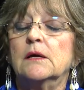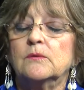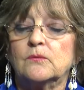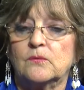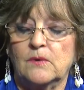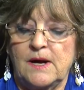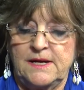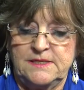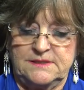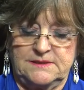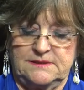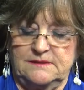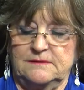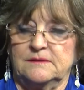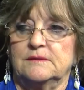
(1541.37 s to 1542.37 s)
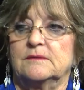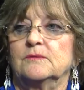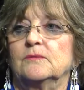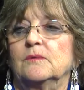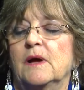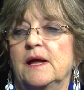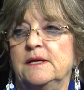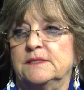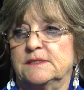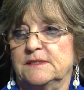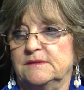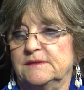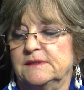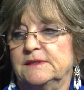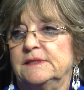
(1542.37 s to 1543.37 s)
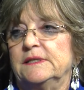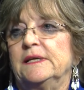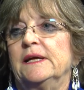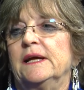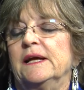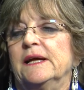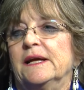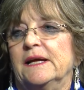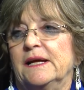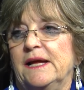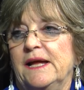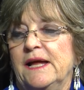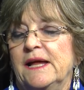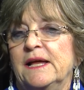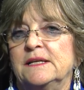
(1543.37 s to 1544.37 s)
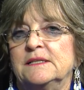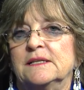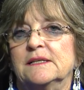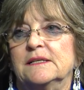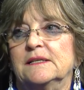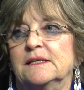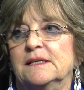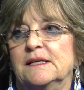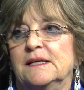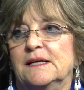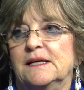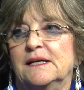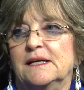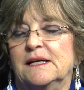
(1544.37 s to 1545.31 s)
years right. is what it meant. Okay. Right. Mm, wow. And what were you thinking?